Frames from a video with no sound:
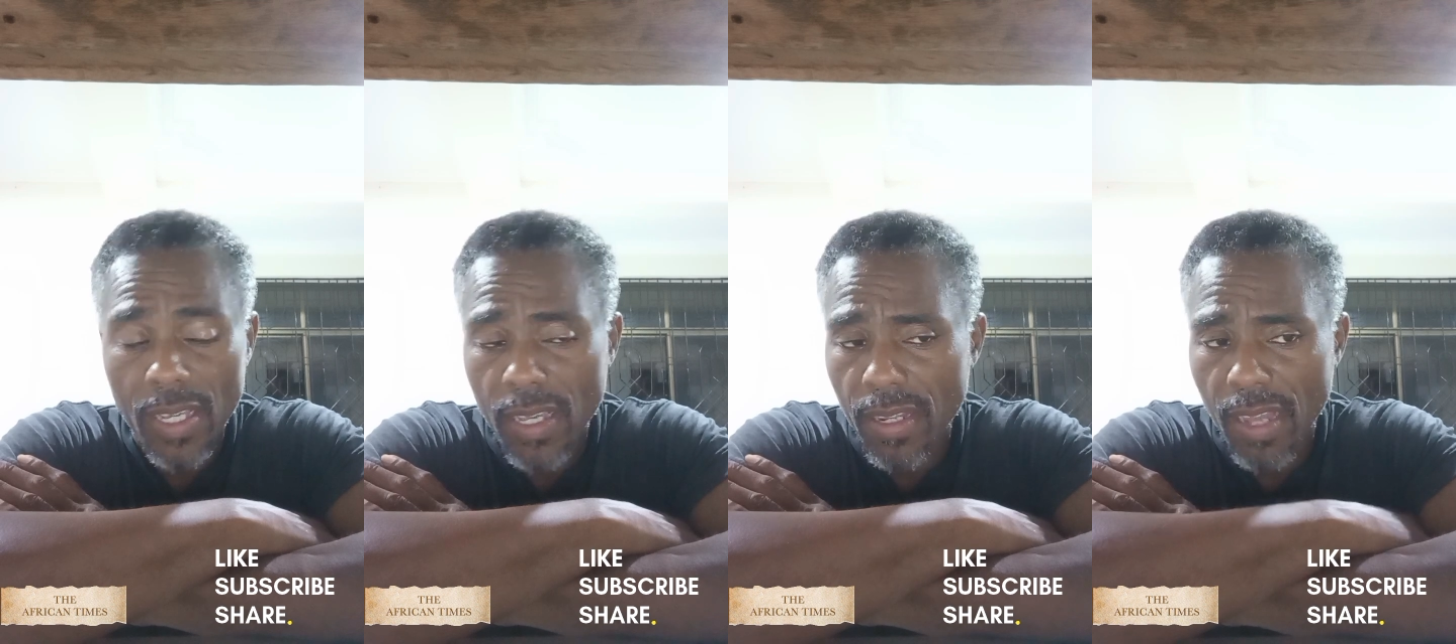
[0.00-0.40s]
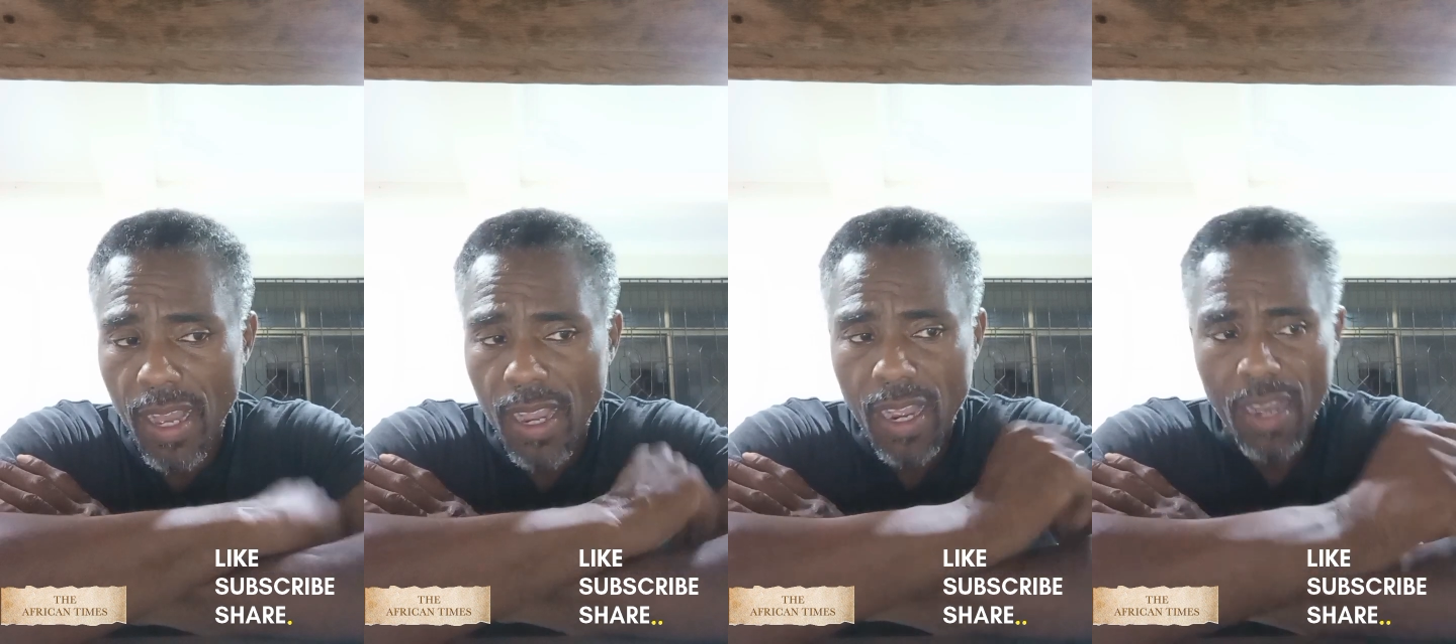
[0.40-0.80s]
And
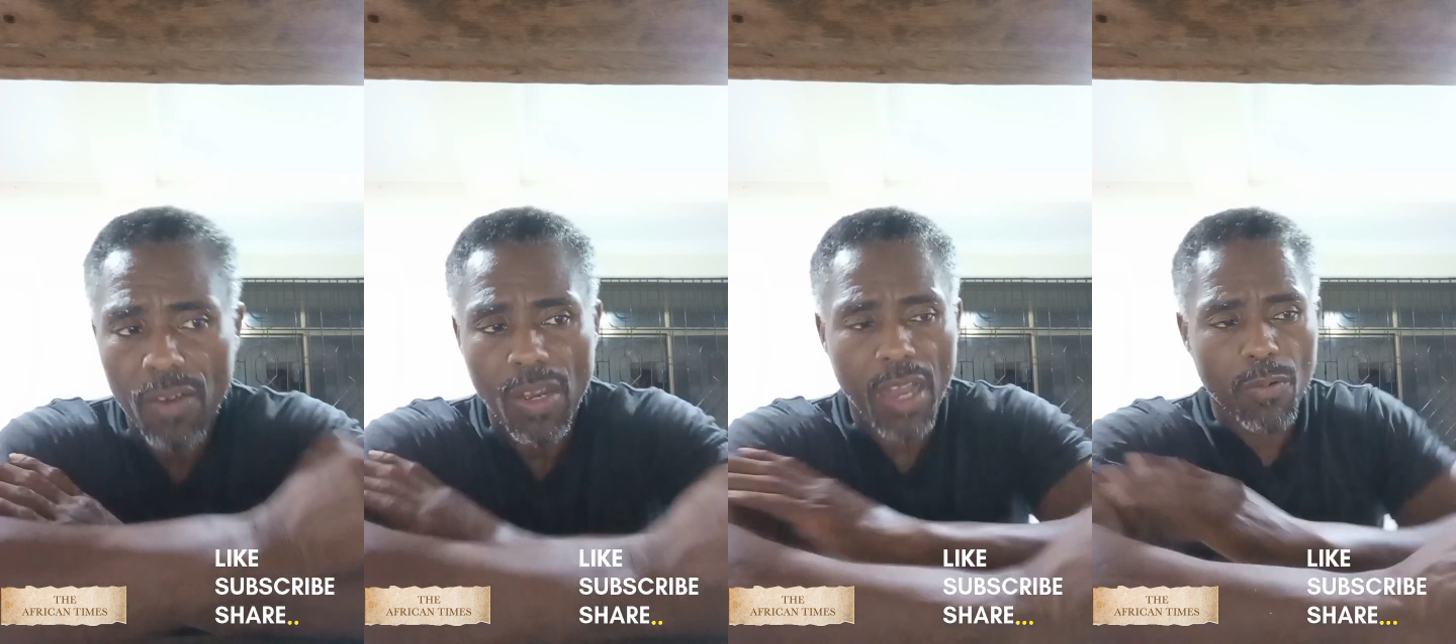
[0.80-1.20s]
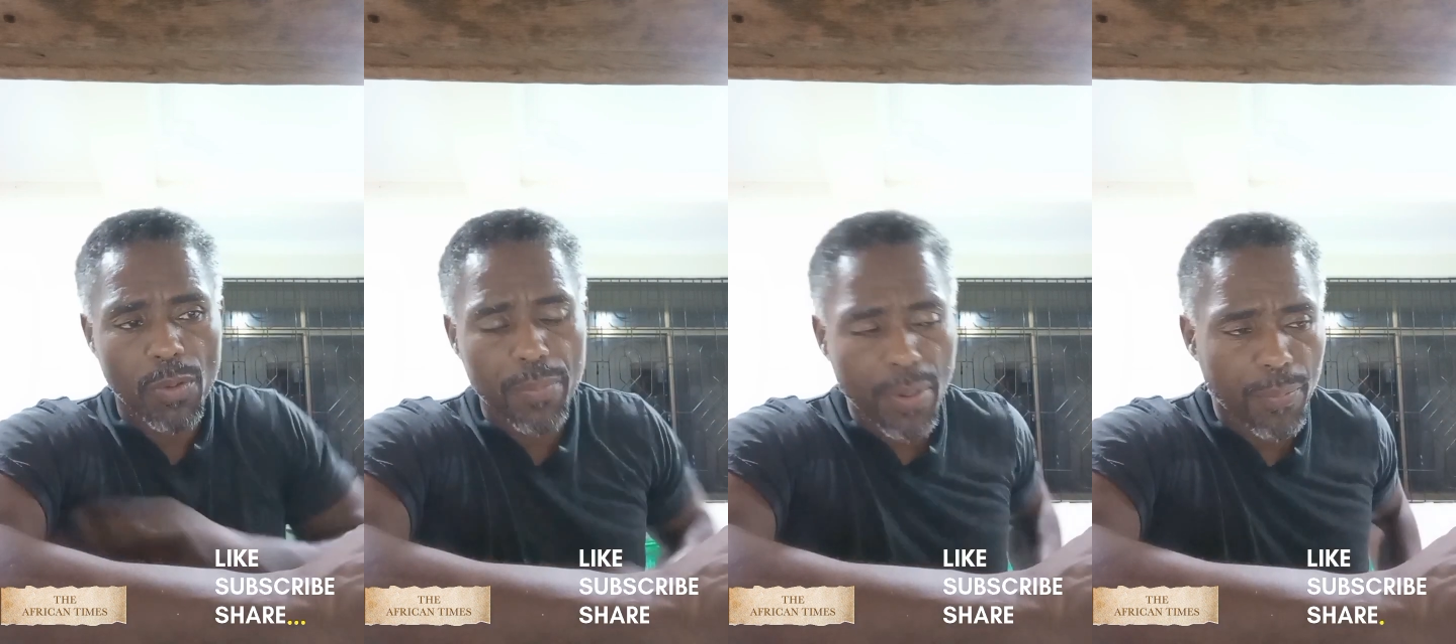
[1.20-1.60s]
I
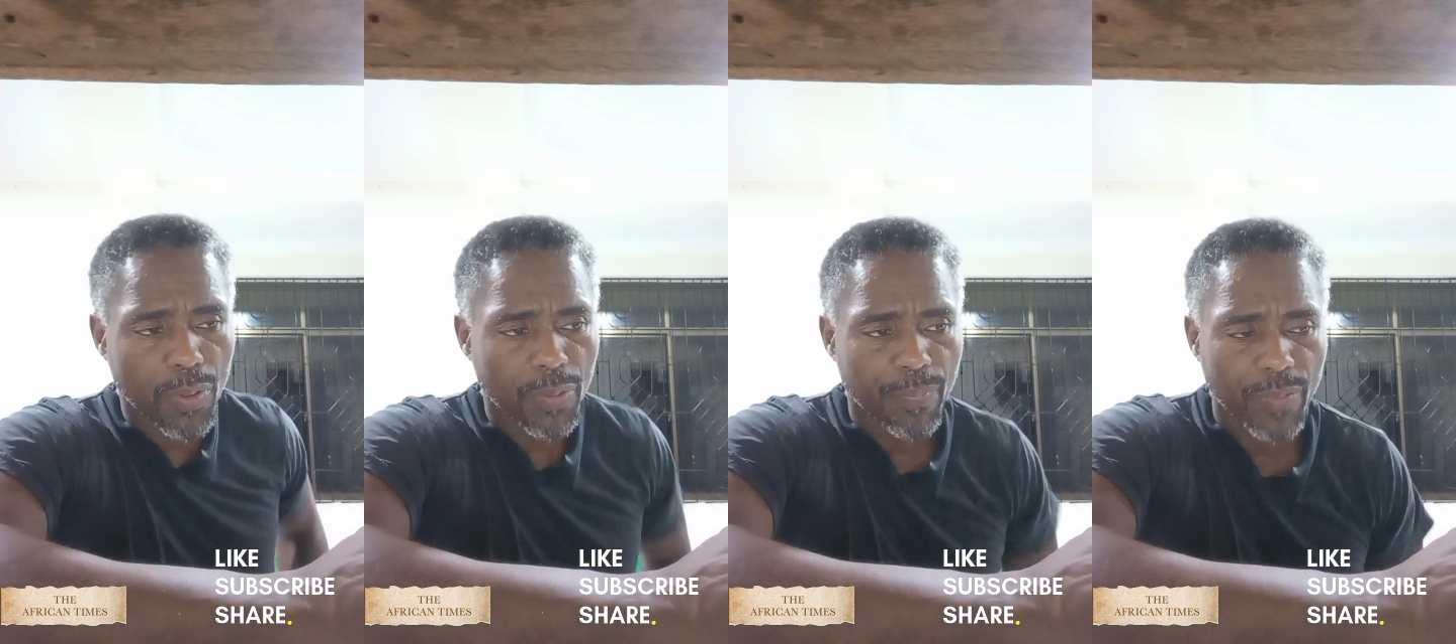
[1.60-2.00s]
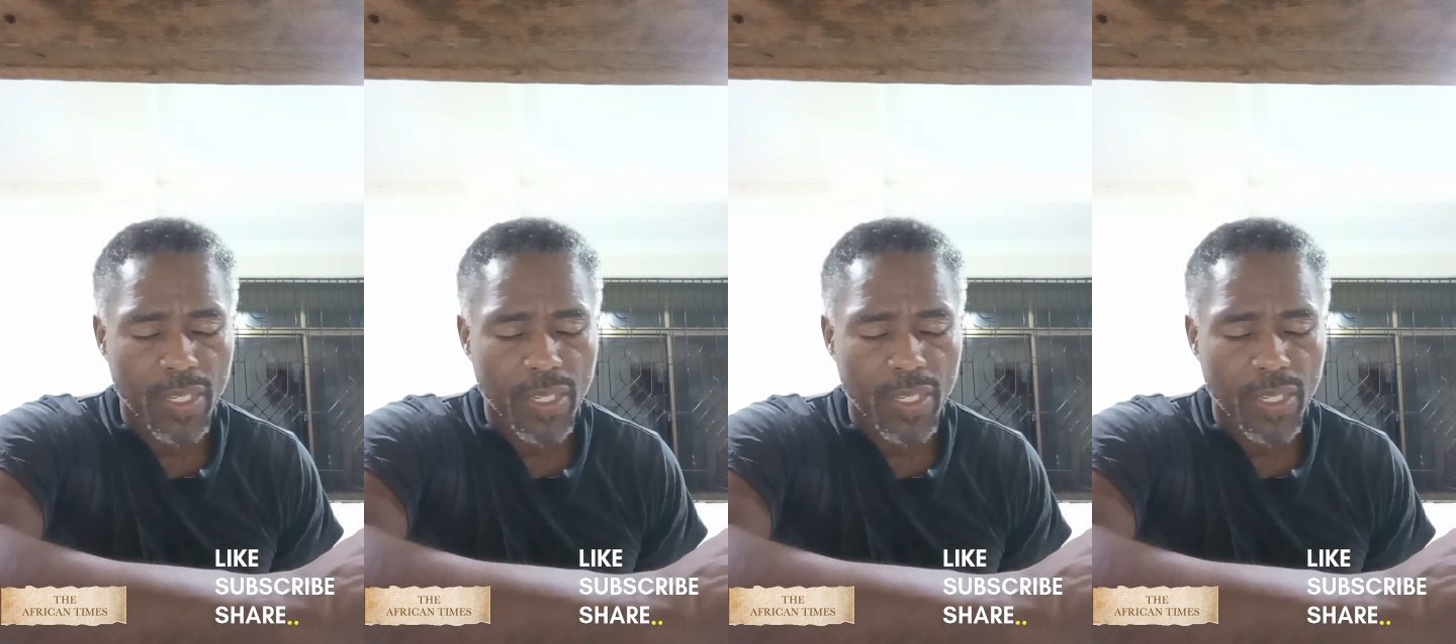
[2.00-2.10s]
remember